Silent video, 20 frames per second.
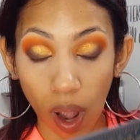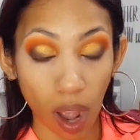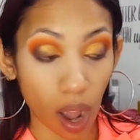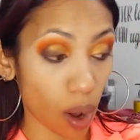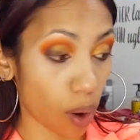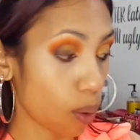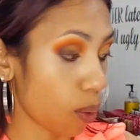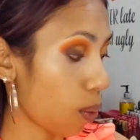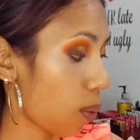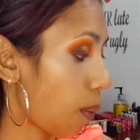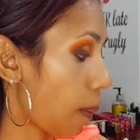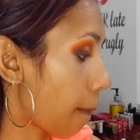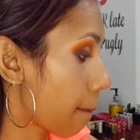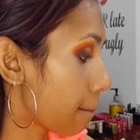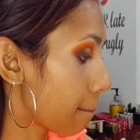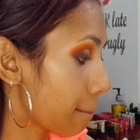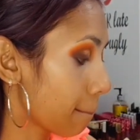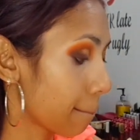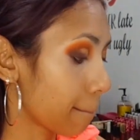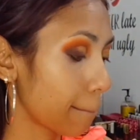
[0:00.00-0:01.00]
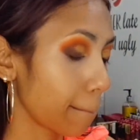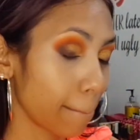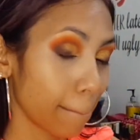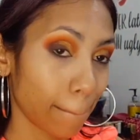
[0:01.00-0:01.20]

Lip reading: I just love it.